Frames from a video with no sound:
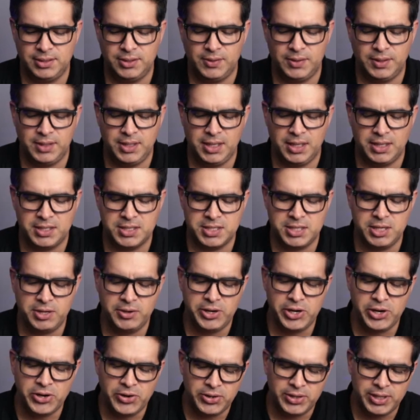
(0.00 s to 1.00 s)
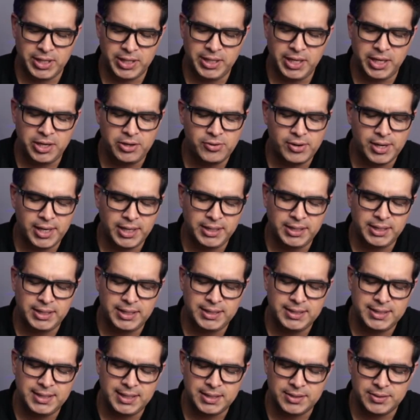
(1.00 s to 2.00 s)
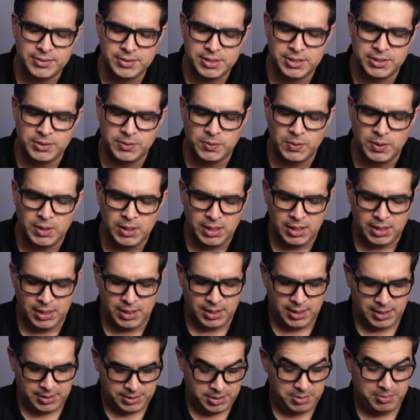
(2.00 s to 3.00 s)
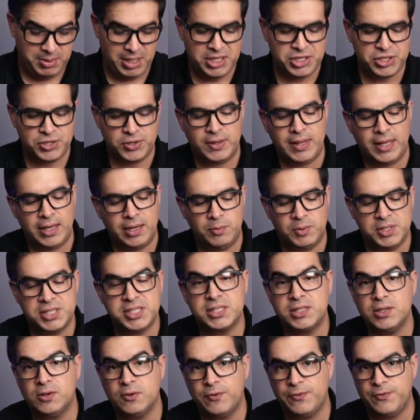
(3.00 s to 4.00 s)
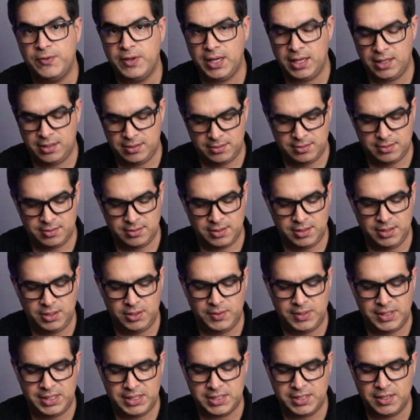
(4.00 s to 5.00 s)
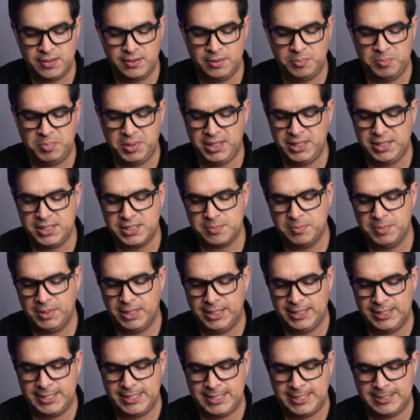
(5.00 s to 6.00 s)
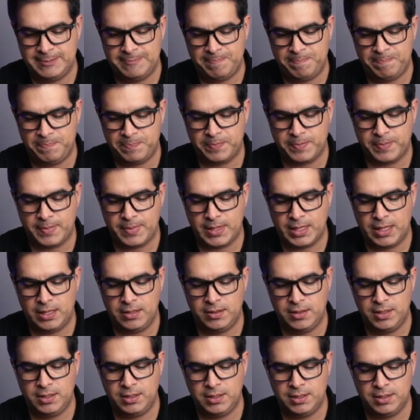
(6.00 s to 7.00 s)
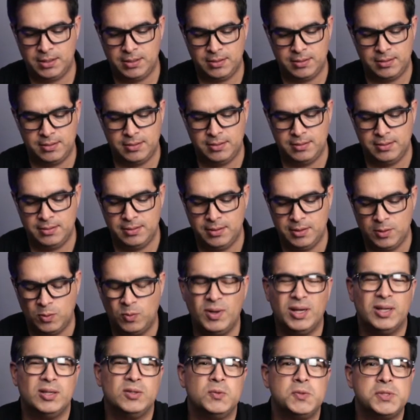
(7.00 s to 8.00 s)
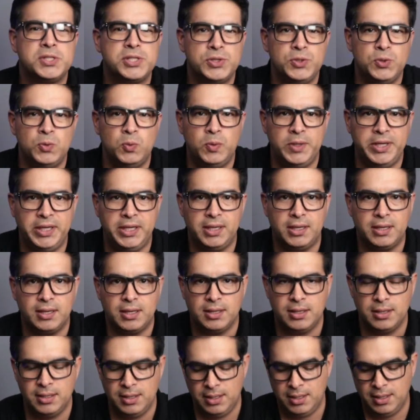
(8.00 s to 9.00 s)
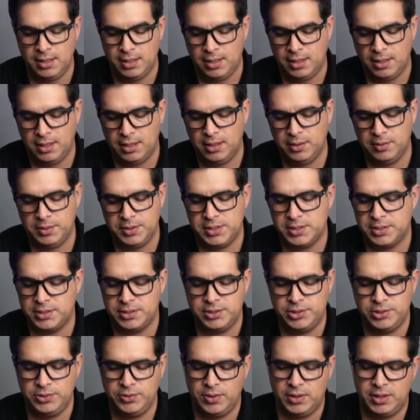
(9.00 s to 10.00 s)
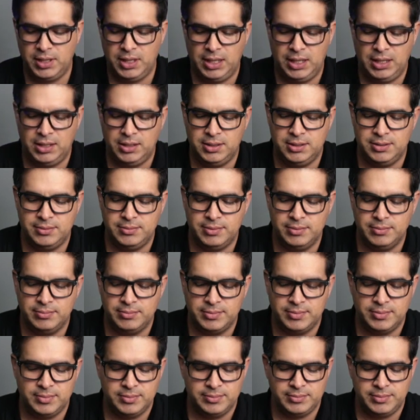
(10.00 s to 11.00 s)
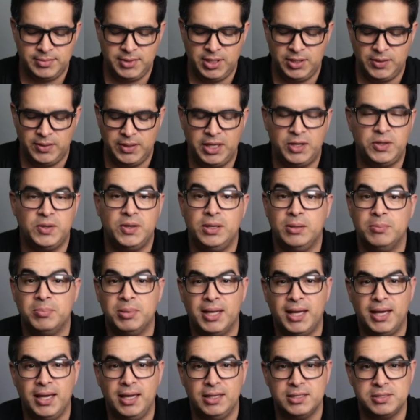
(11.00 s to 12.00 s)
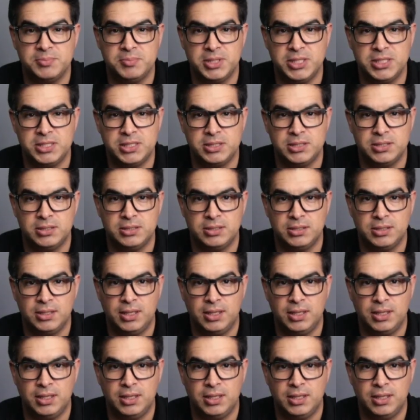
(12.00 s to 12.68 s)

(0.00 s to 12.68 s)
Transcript: on the exterior, and then they grinded it down to make sure that it would still fit, in this other piece. But the weld was too weak. It was too thin. And, they couldn't apply as much